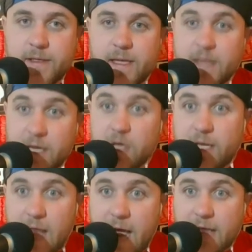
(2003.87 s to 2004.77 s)
It
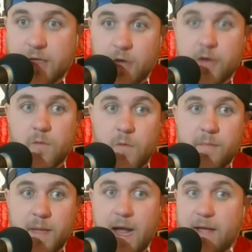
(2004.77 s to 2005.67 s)
literally lasted under
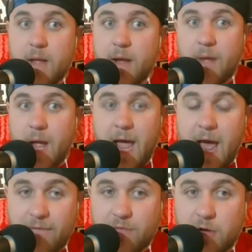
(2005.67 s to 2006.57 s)
1 minute. I
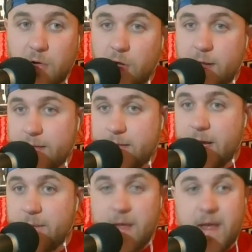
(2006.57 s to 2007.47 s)
have to go look at the
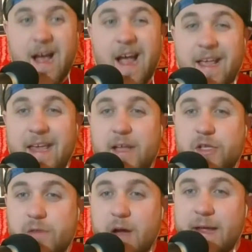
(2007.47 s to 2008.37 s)
time. I
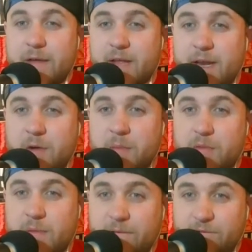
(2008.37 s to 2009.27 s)
kid you not, it was anywhere
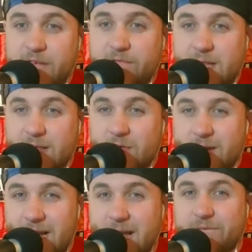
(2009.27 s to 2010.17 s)
between
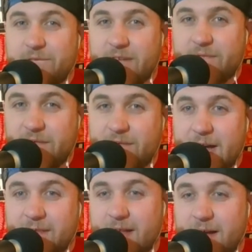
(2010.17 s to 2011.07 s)
53 and
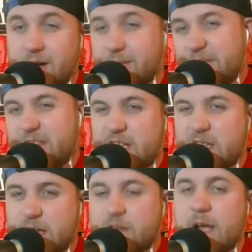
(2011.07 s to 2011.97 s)

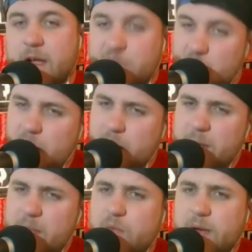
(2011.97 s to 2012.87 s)
56 seconds. One
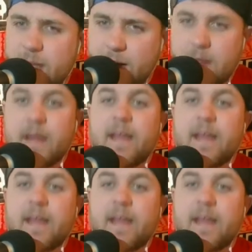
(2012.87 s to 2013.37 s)
in between there.